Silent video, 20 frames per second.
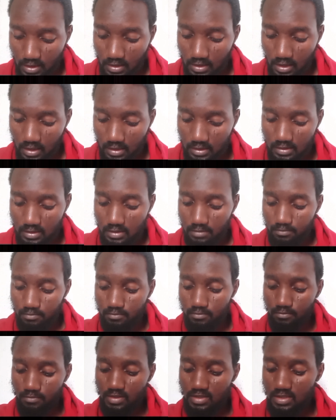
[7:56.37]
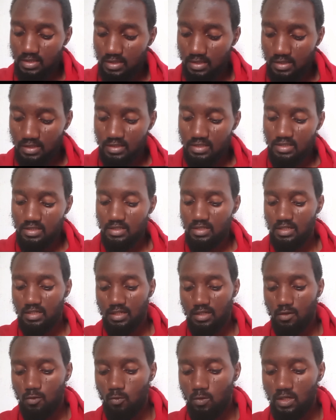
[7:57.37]
And basically, they
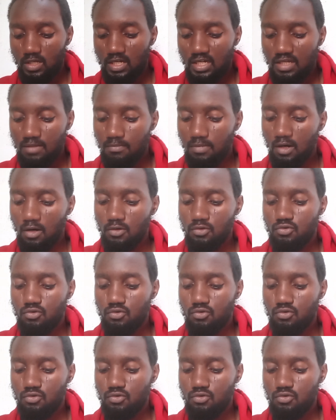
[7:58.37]
require about